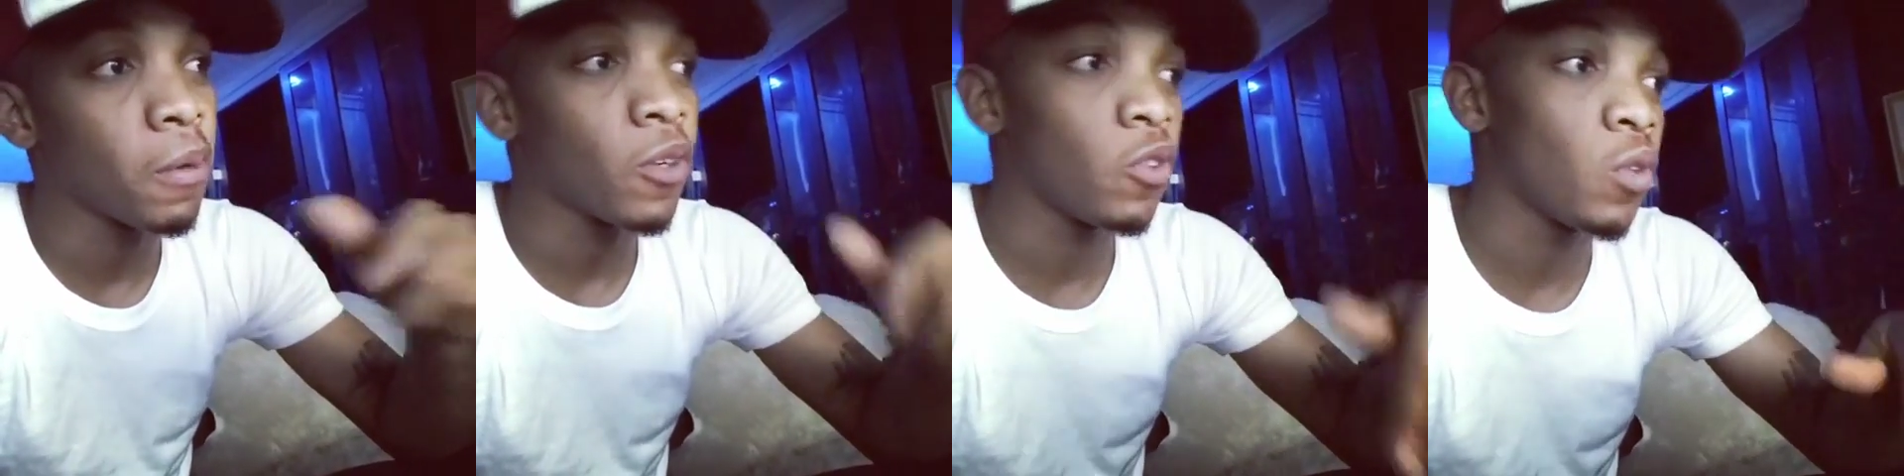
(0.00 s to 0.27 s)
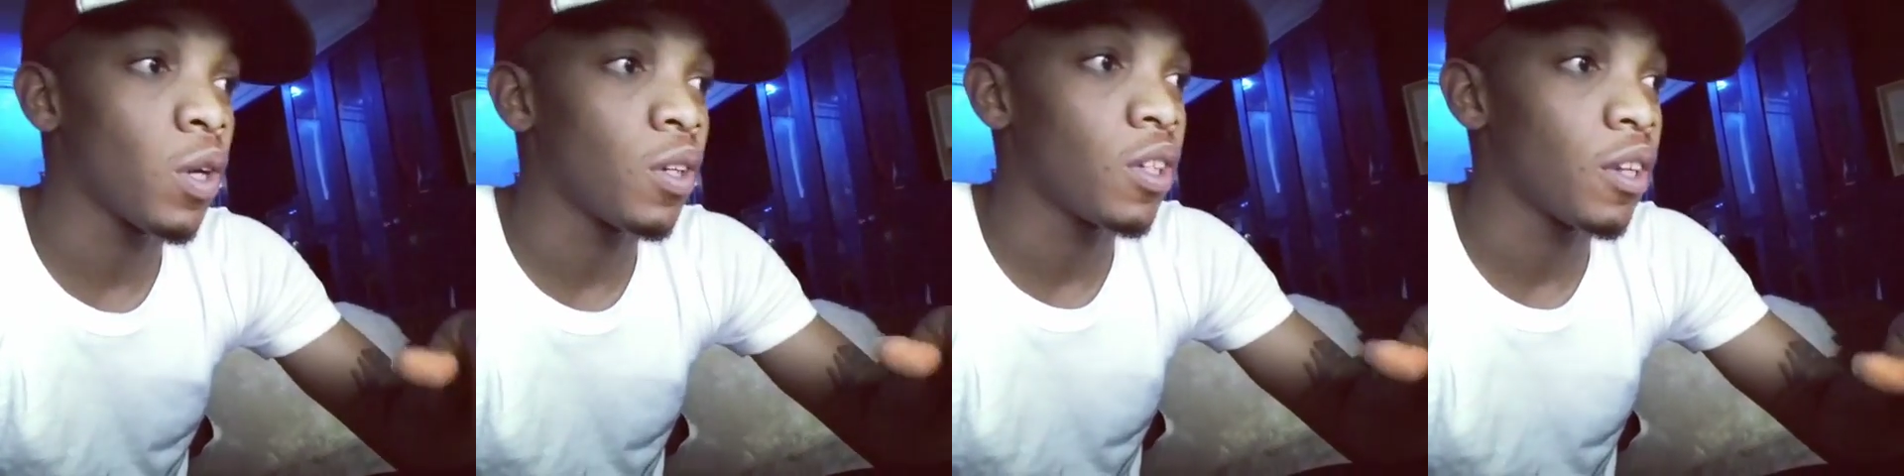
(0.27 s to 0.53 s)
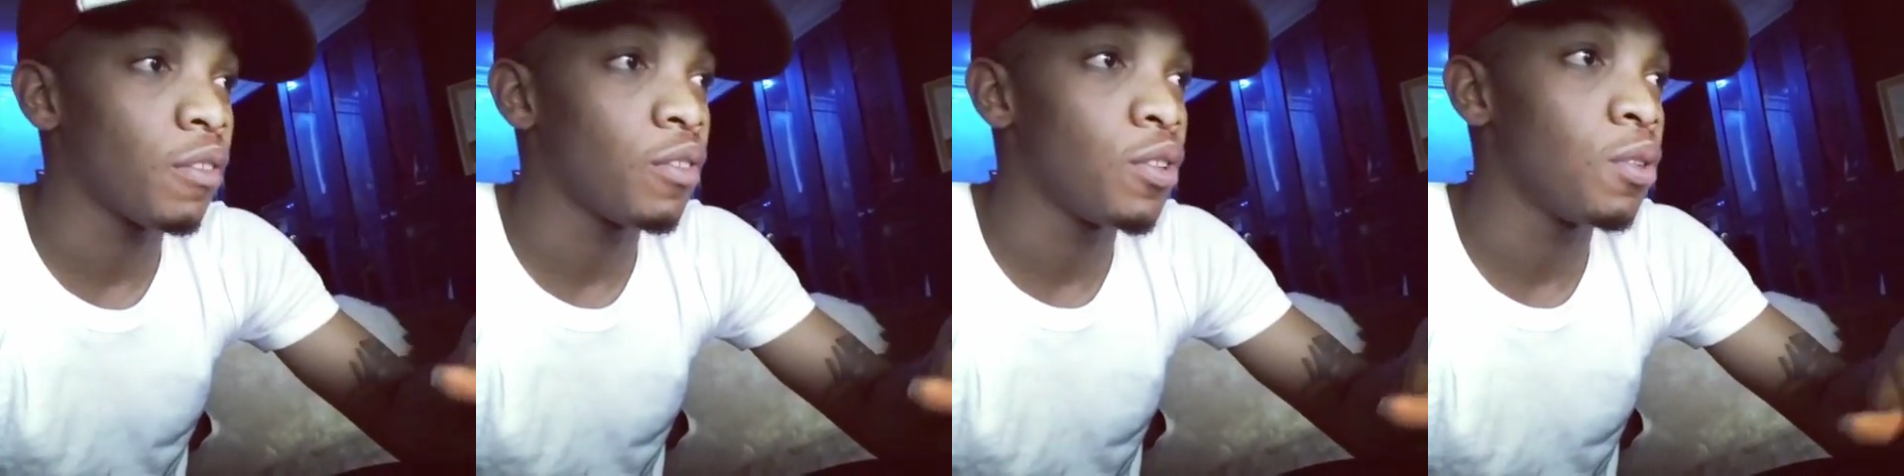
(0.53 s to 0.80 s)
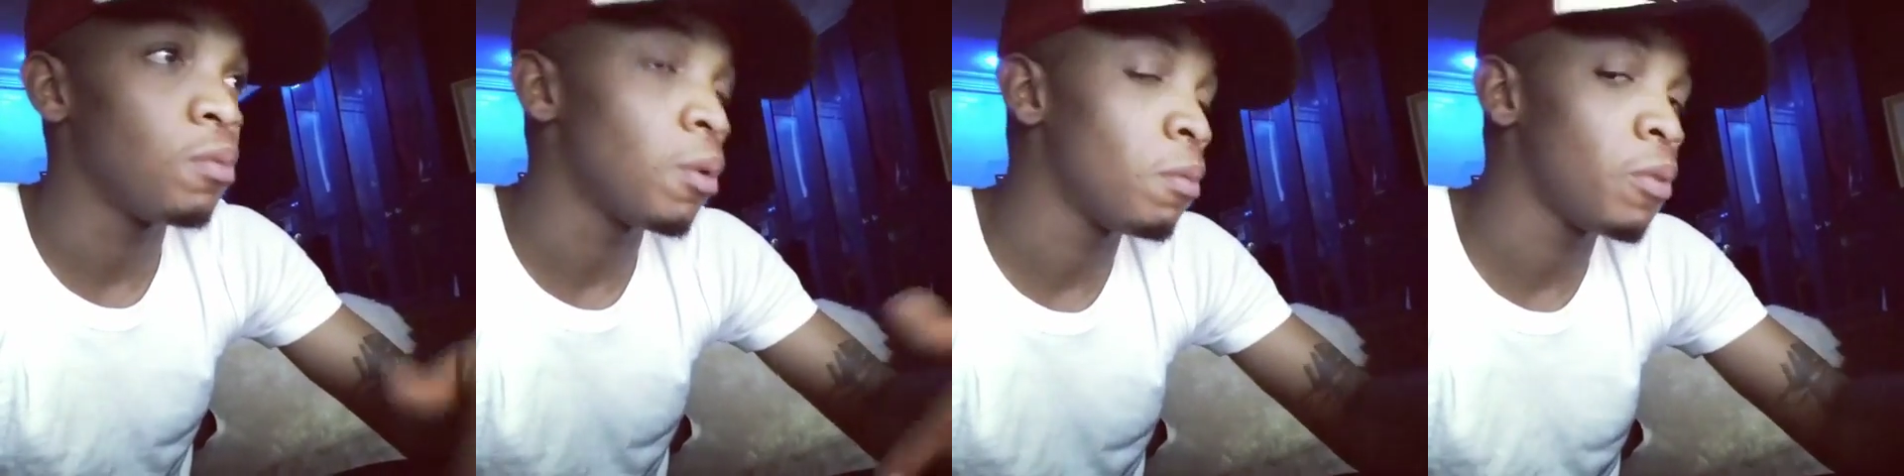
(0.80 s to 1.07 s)
I'm gonna do another
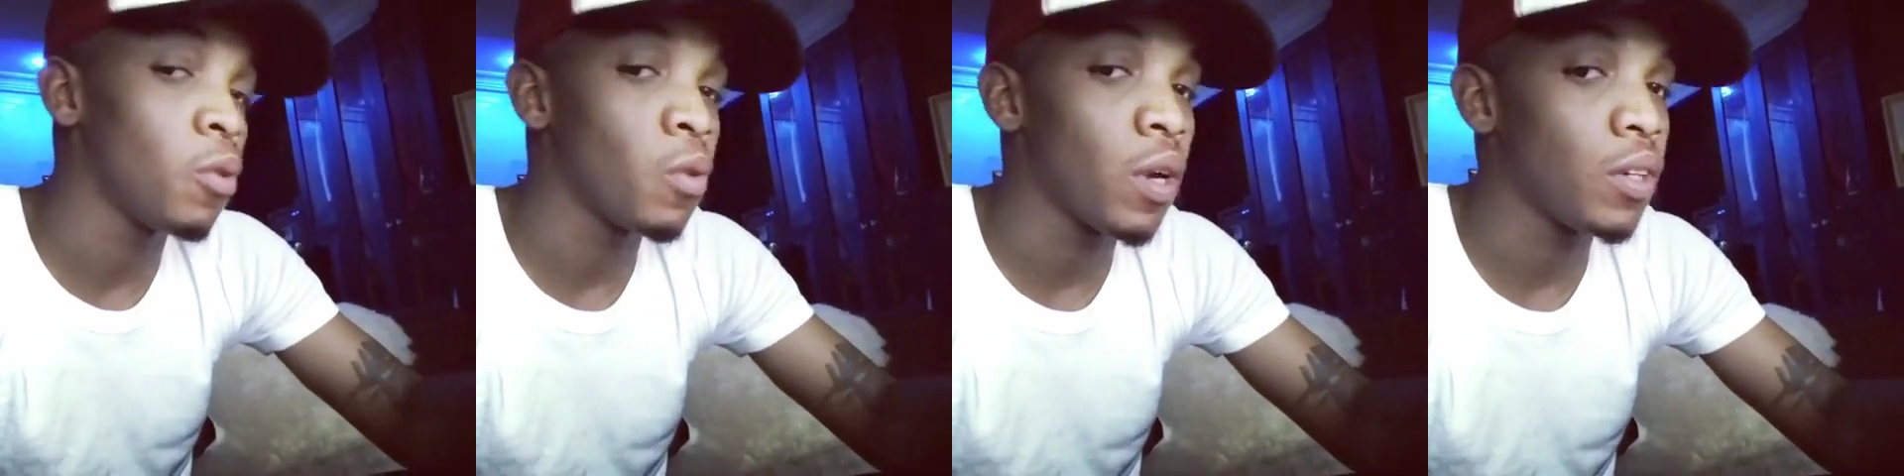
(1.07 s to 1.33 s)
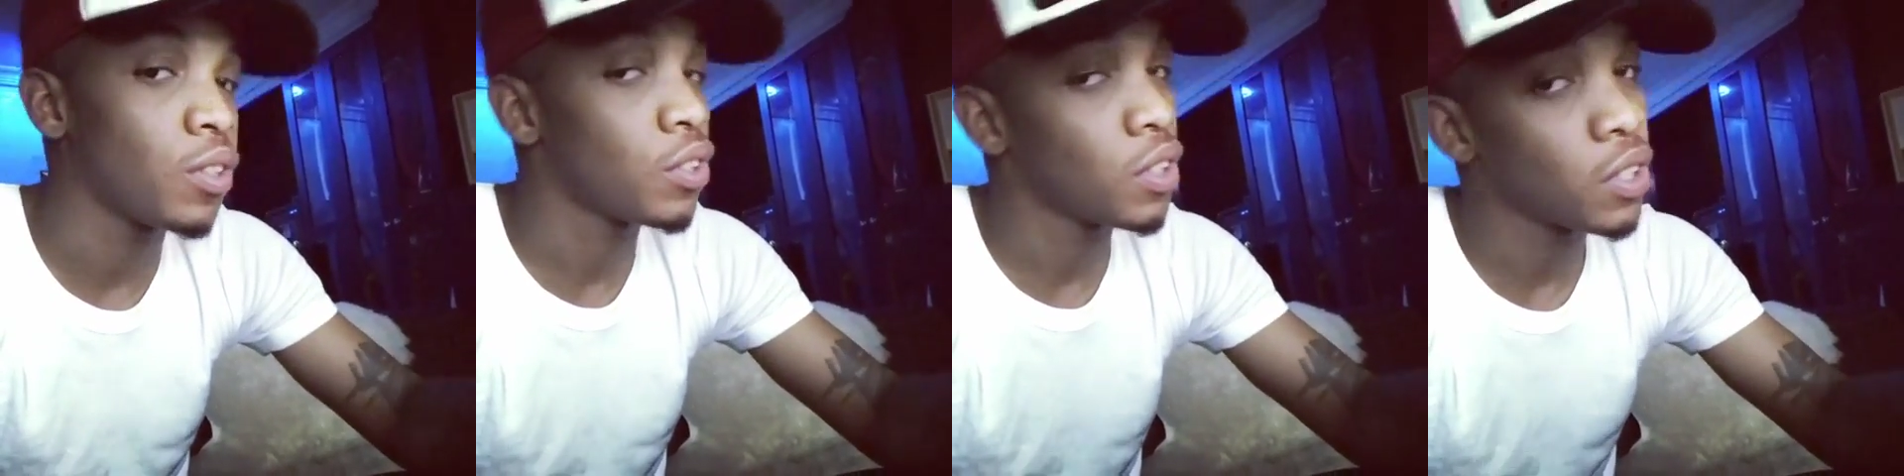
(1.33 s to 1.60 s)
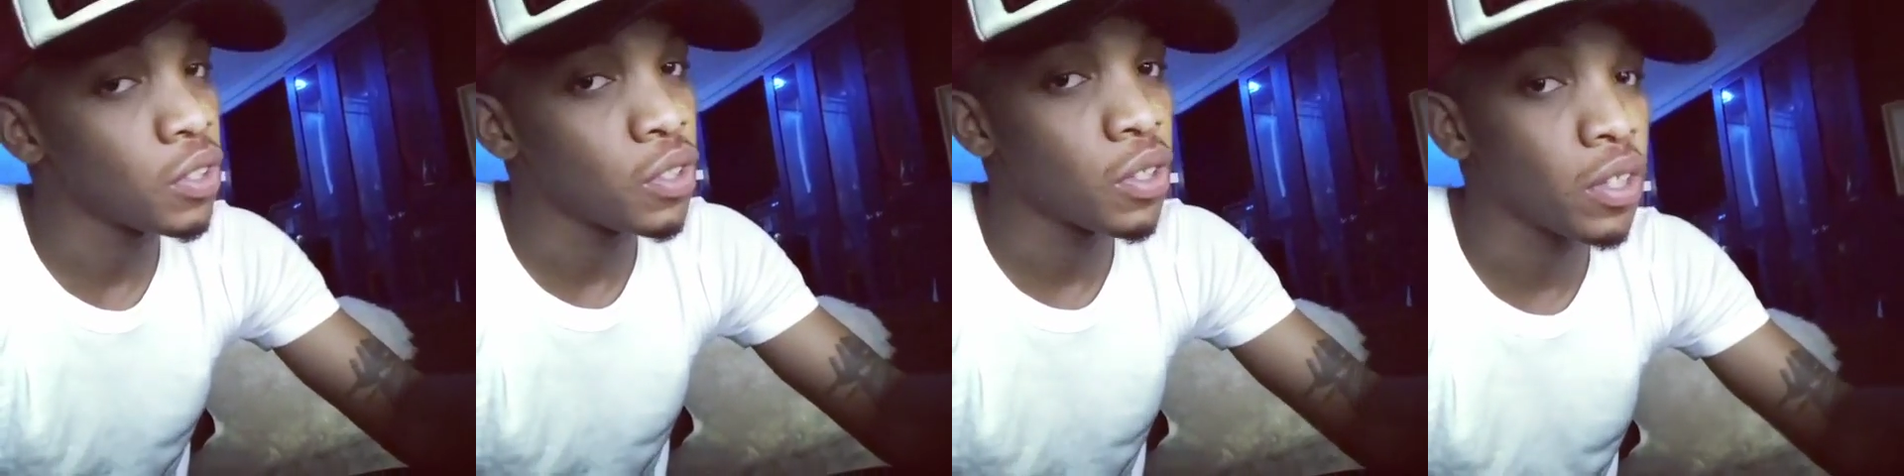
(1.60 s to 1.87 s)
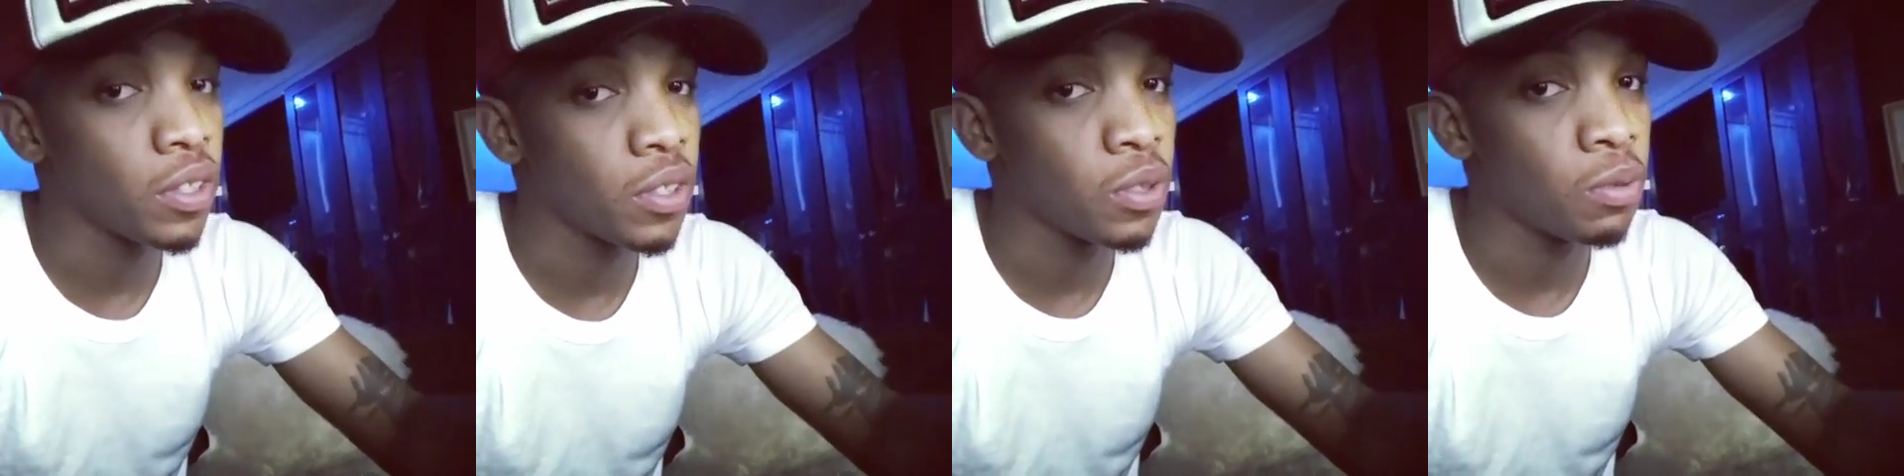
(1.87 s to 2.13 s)
video, but meanwhile, I just
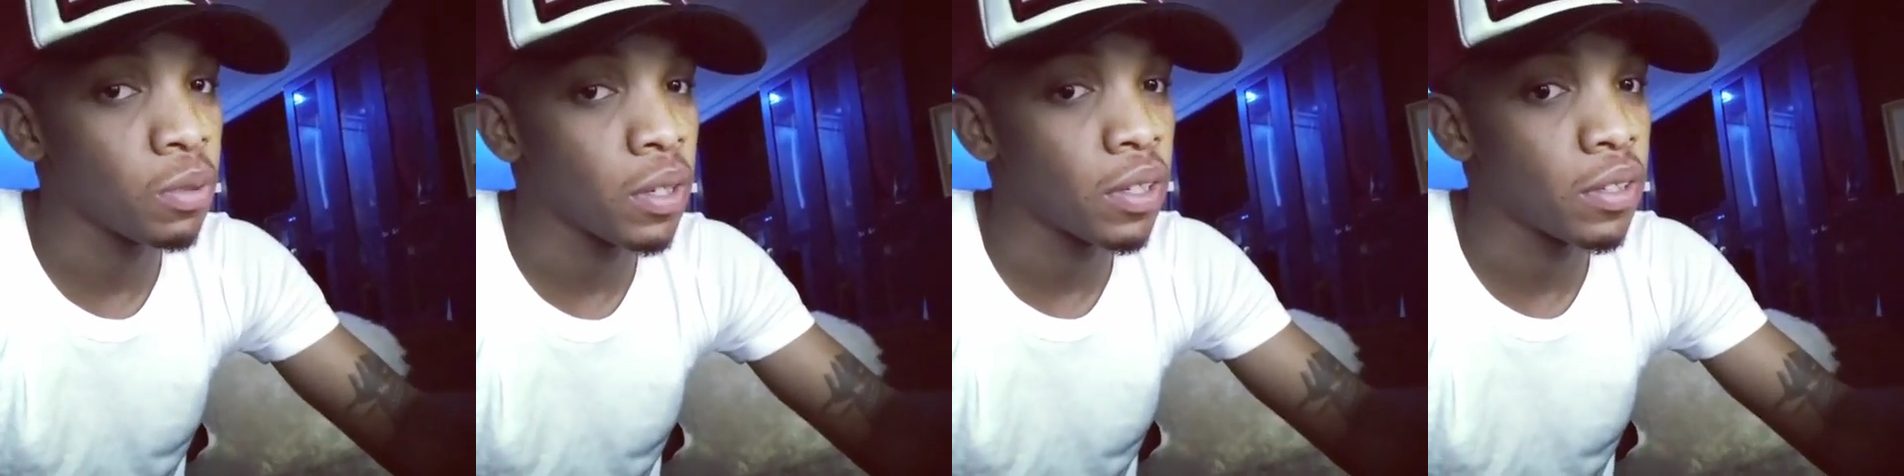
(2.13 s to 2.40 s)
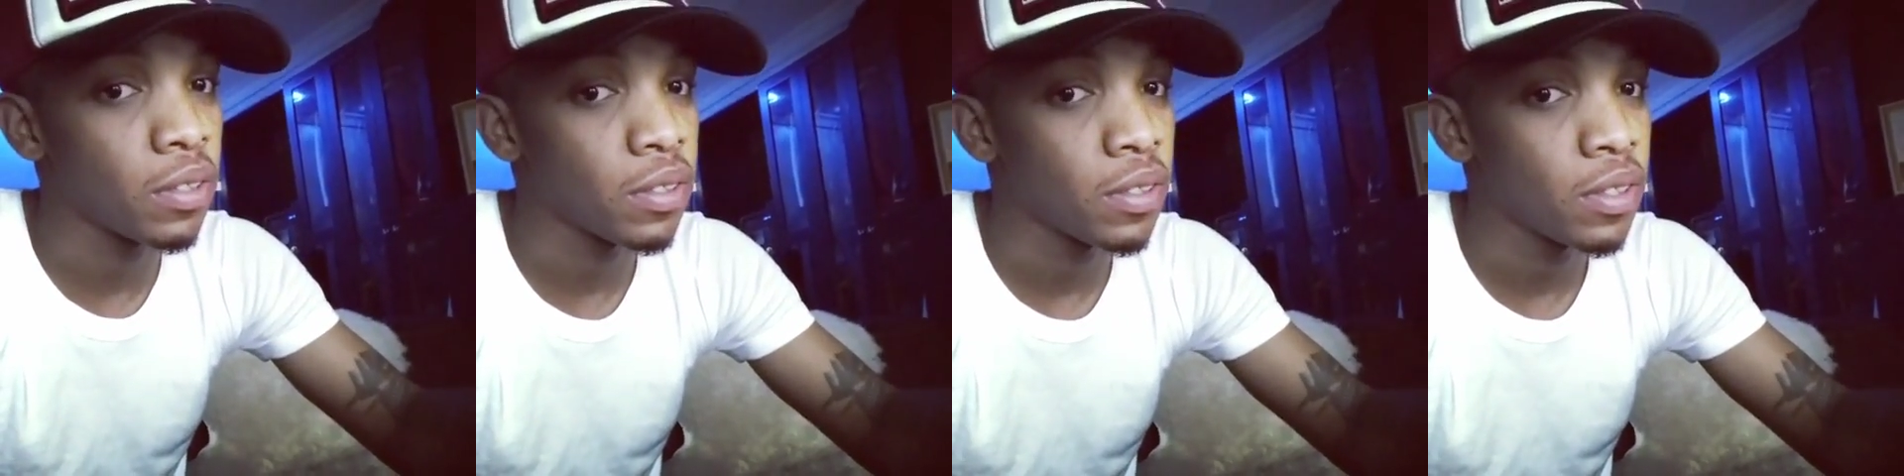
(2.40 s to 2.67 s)
enjoy this one.